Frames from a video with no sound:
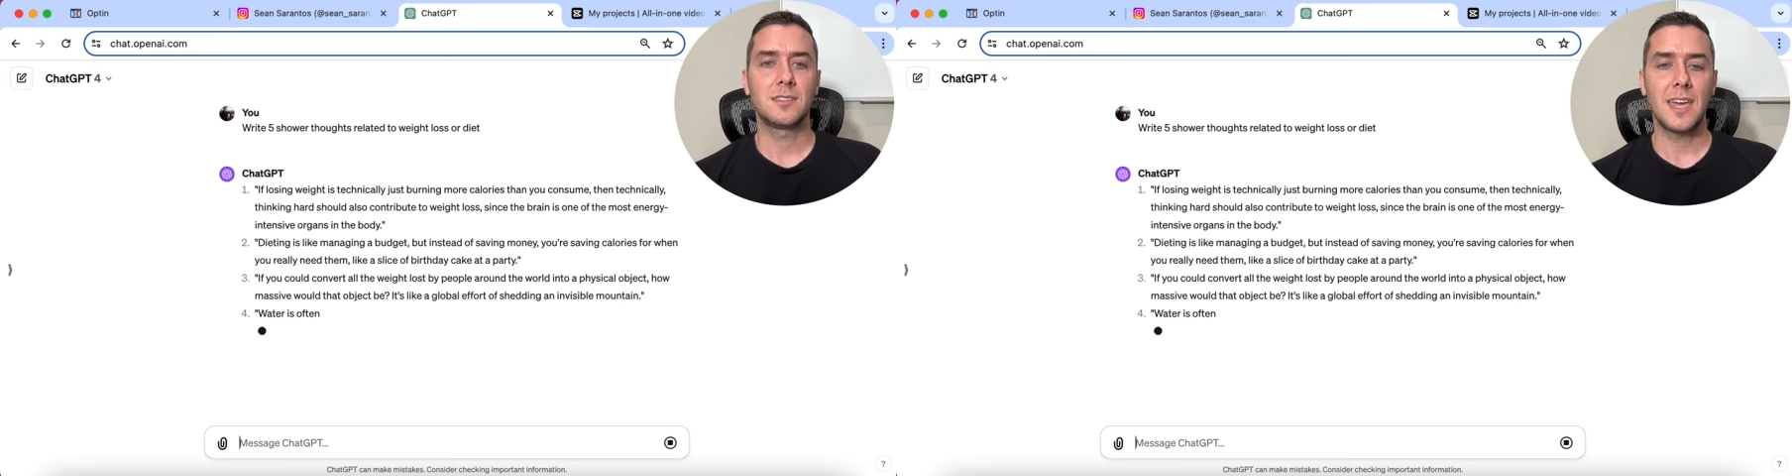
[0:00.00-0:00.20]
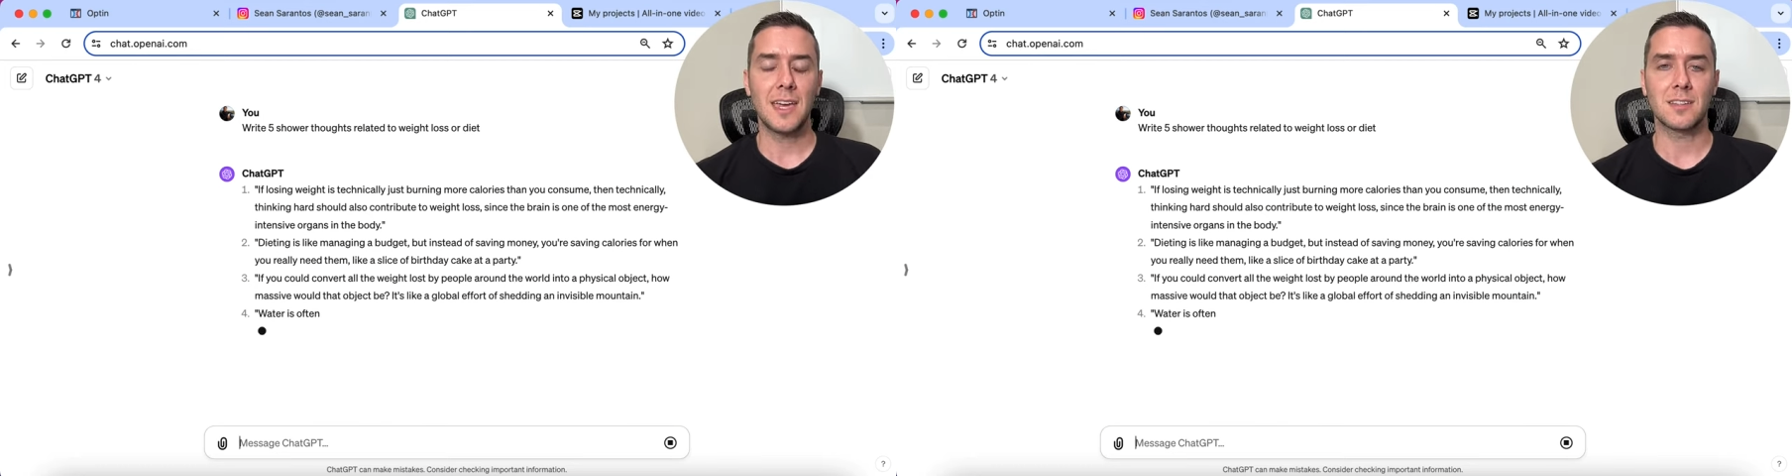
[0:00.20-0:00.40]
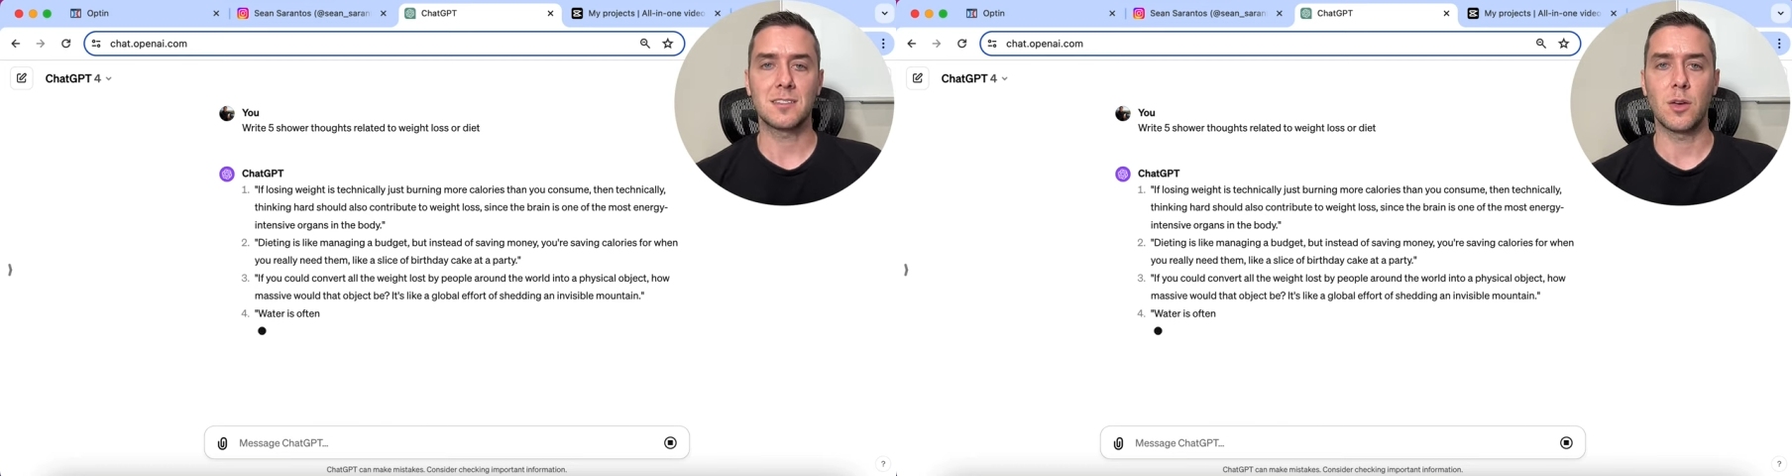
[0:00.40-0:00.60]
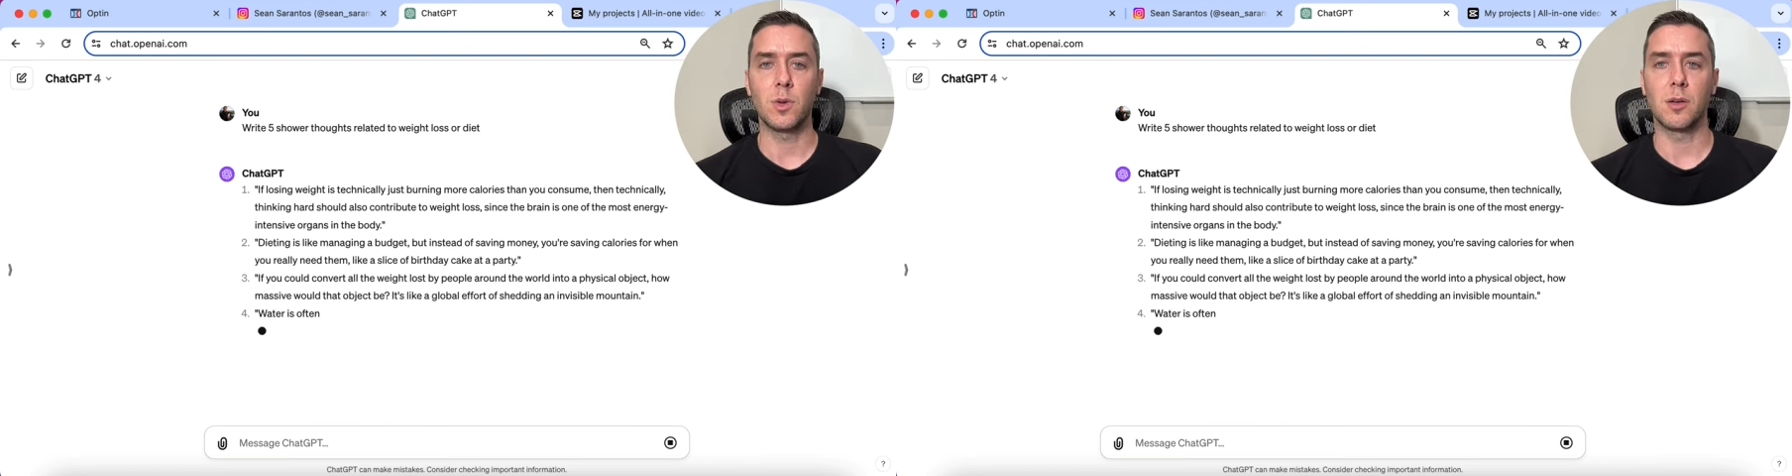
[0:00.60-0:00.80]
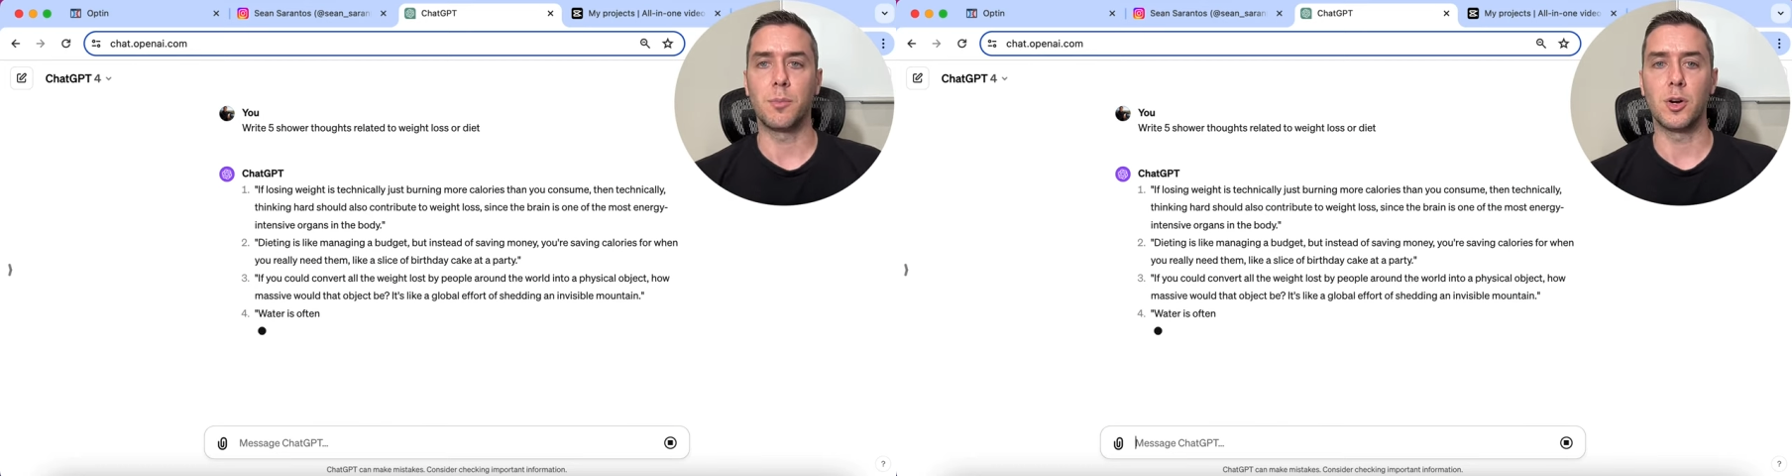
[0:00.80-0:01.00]
text that
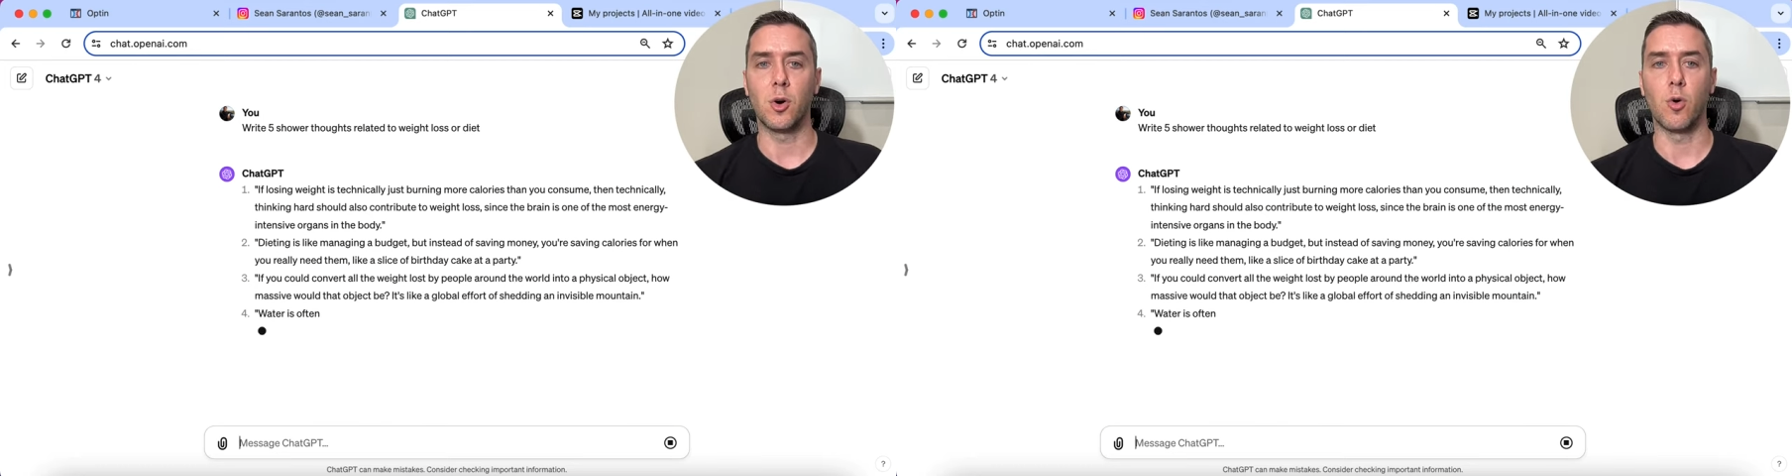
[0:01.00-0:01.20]
we could put